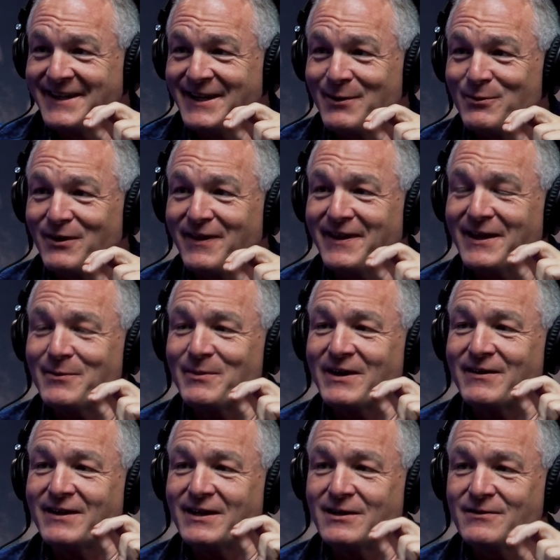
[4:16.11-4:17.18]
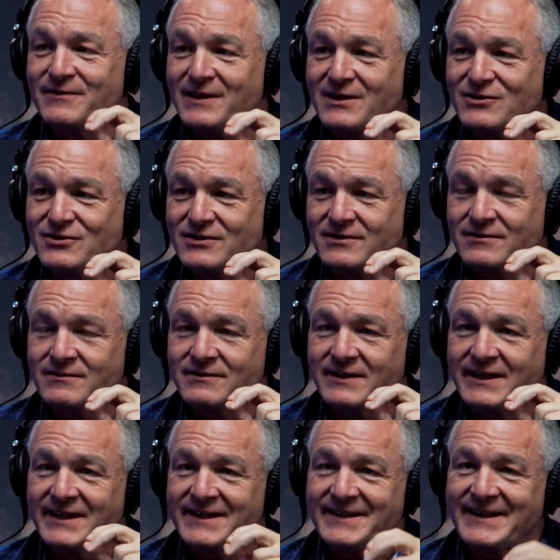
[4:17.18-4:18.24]
And when you think about innovation
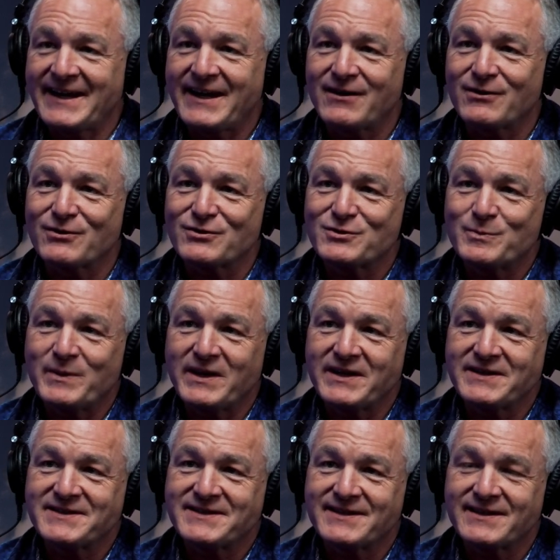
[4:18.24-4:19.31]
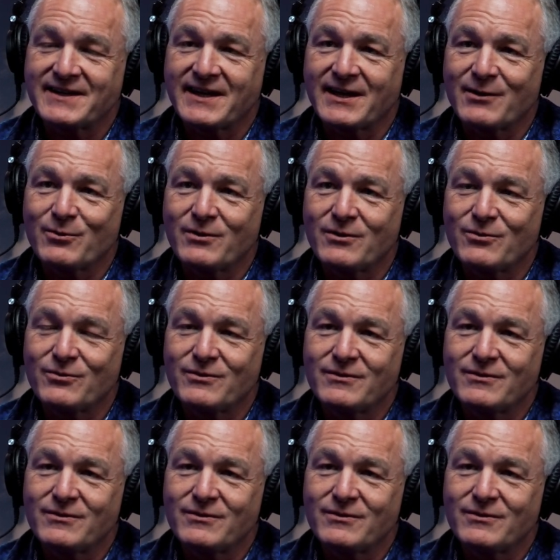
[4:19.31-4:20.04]
in aerospace today, what,